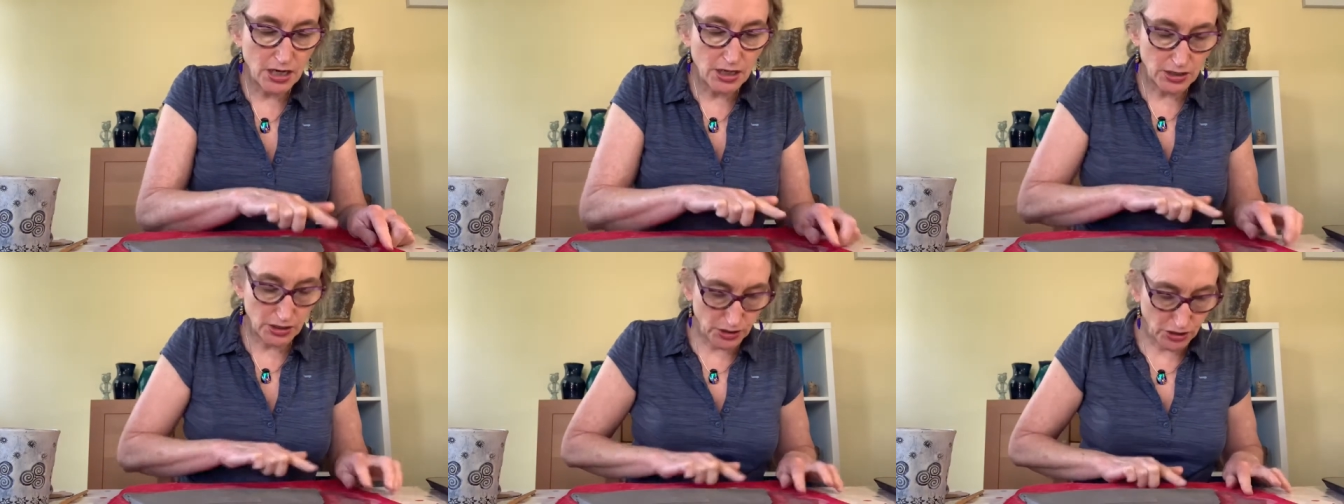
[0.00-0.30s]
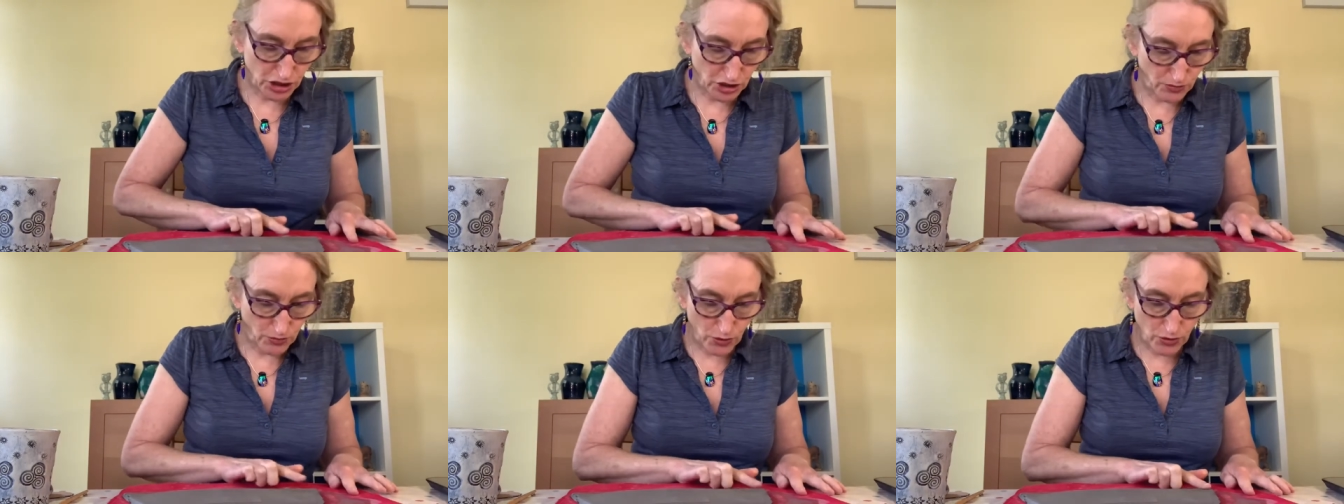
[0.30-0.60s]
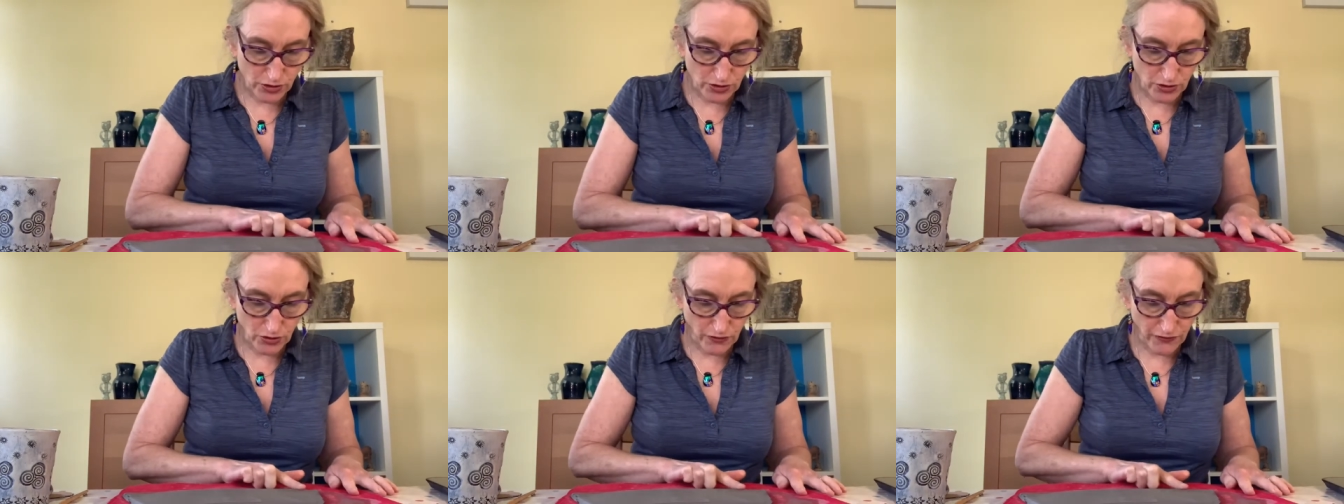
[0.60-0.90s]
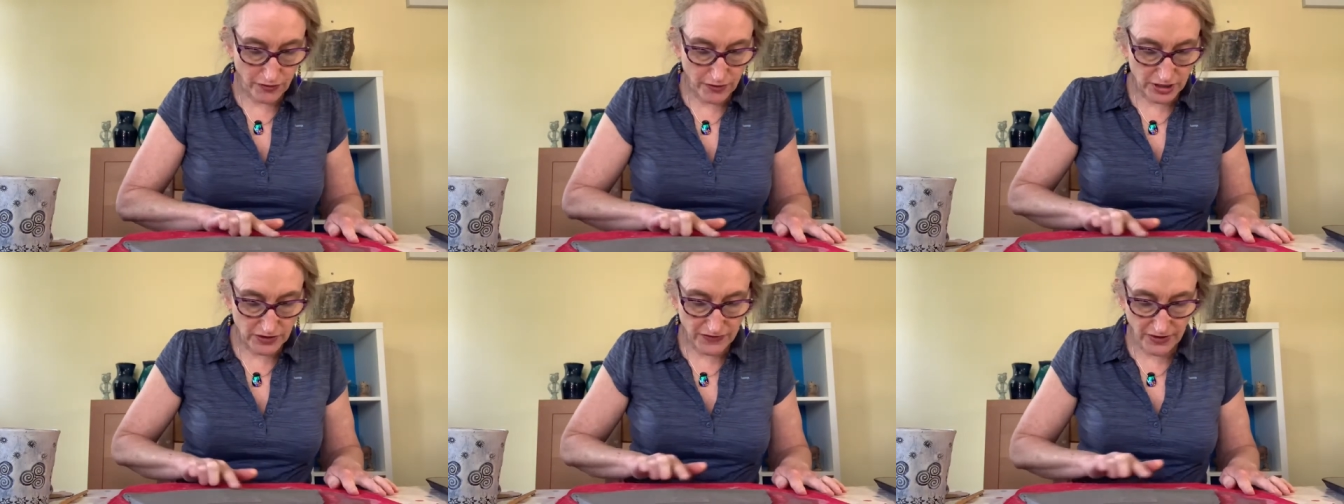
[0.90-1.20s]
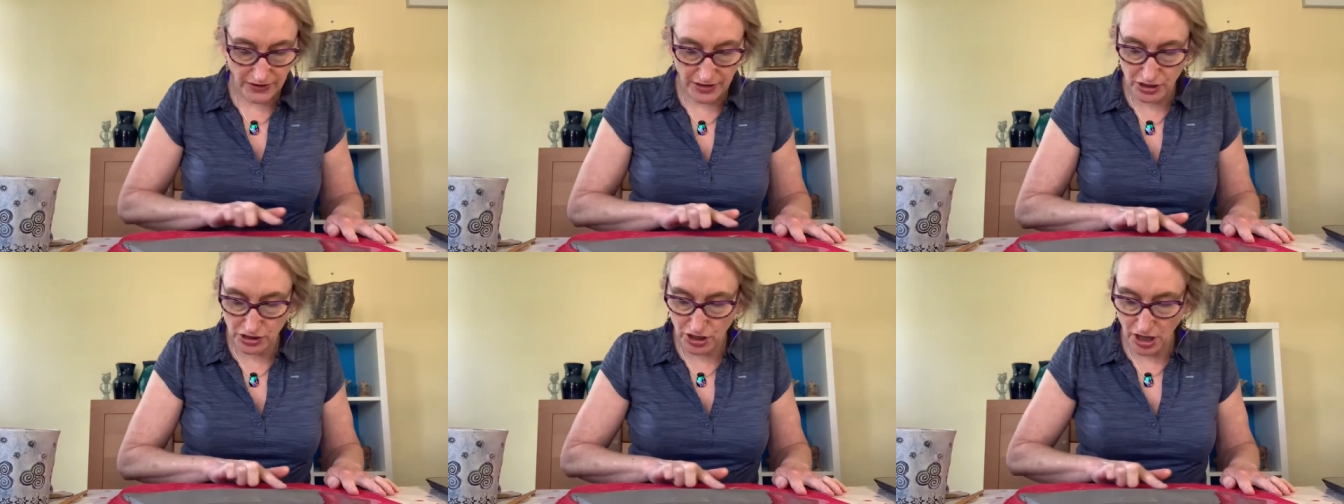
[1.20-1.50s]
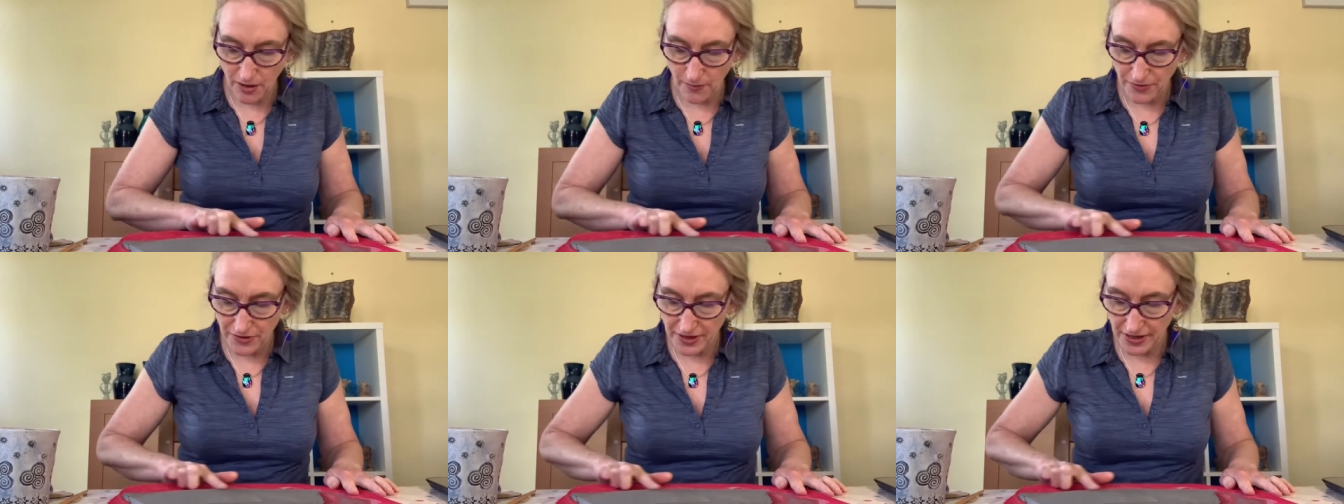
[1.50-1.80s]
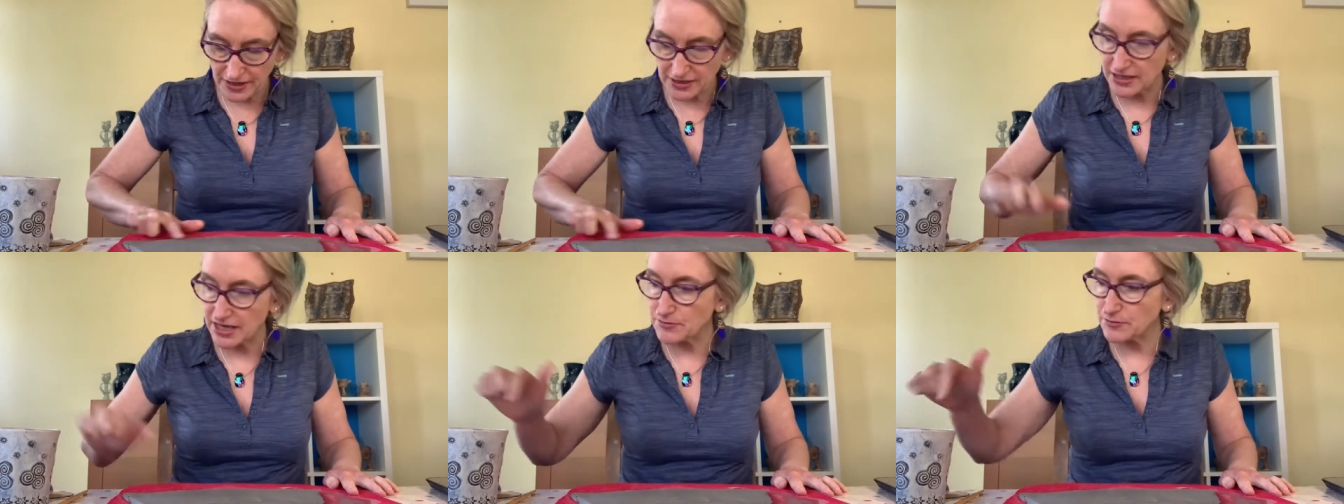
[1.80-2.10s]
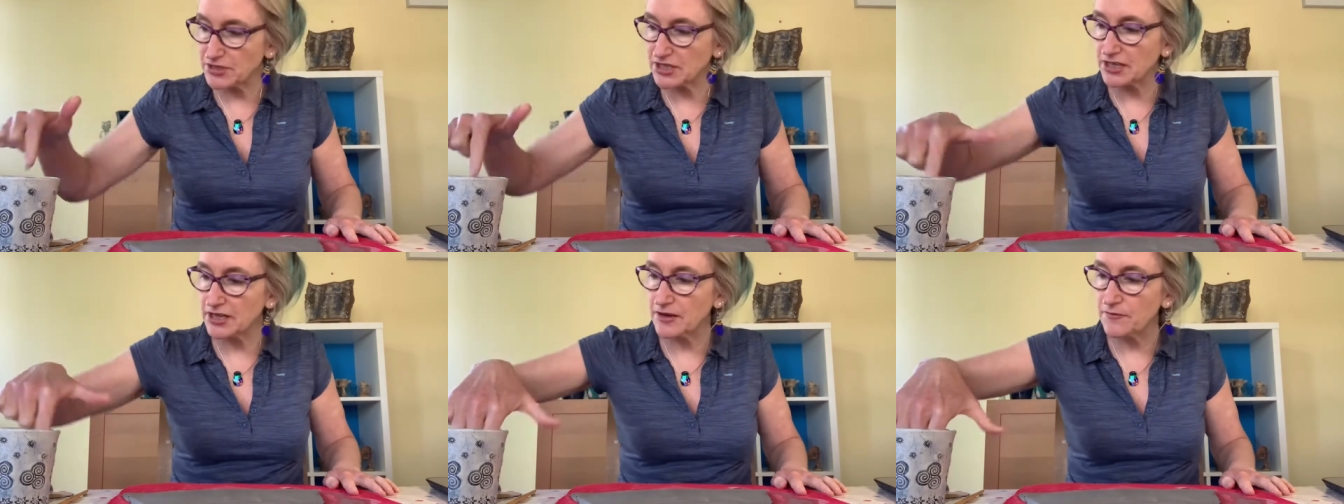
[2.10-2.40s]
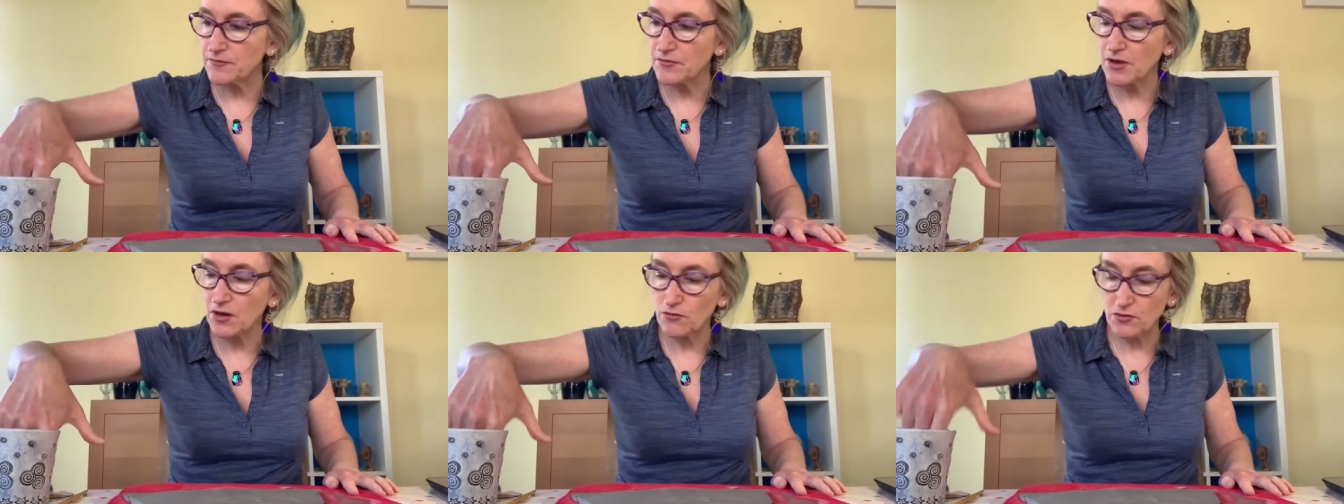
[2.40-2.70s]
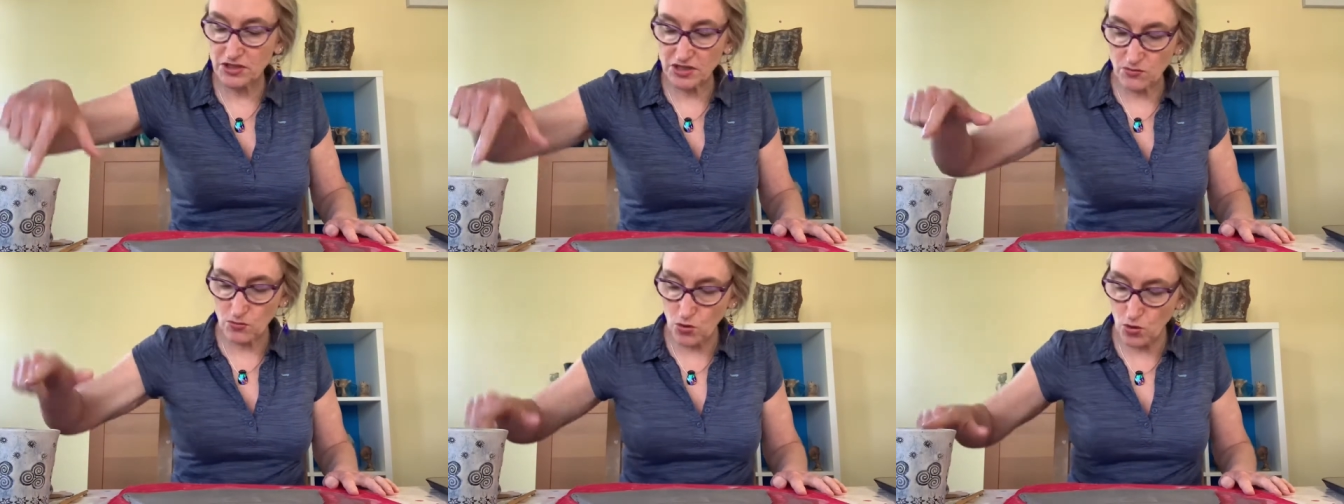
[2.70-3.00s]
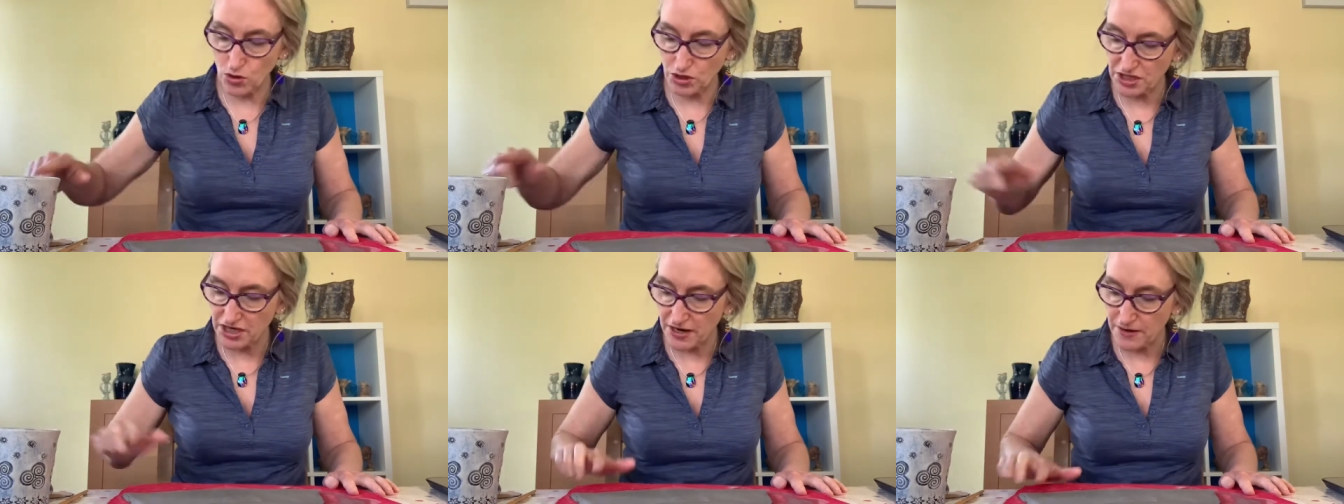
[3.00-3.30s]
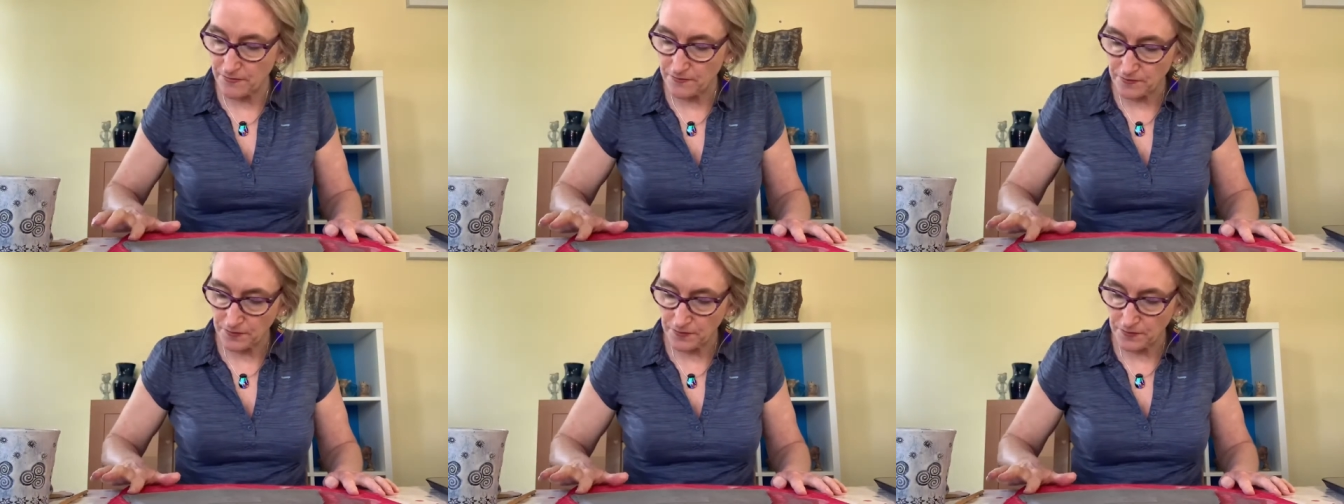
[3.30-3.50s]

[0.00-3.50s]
to smoothen off those very sharp things, particularly with some water,